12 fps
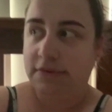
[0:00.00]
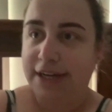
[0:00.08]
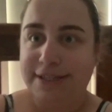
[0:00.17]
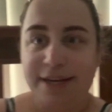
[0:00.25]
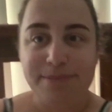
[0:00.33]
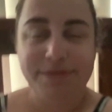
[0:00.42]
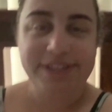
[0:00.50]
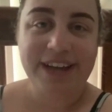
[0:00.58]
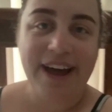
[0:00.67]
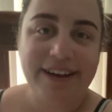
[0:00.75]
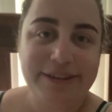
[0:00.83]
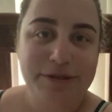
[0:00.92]
attempt
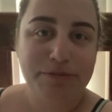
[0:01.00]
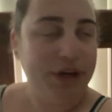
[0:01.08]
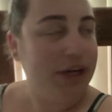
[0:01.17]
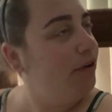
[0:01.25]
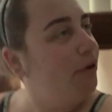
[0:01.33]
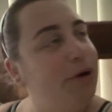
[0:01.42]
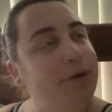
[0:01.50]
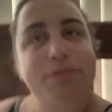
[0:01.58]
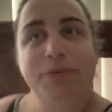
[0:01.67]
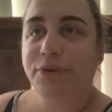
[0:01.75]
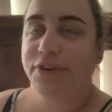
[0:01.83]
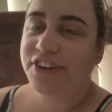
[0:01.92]
at Bring Your Own
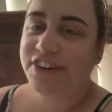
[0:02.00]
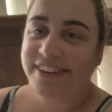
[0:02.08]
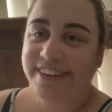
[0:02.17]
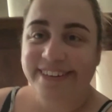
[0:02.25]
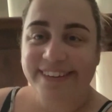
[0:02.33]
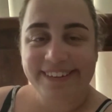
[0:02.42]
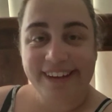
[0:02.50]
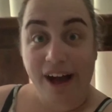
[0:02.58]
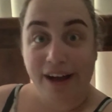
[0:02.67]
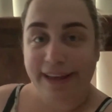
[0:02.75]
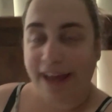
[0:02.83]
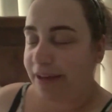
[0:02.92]
Book
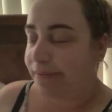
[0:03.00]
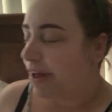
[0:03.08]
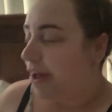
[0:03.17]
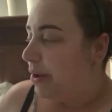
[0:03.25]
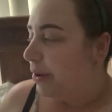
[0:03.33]
card game,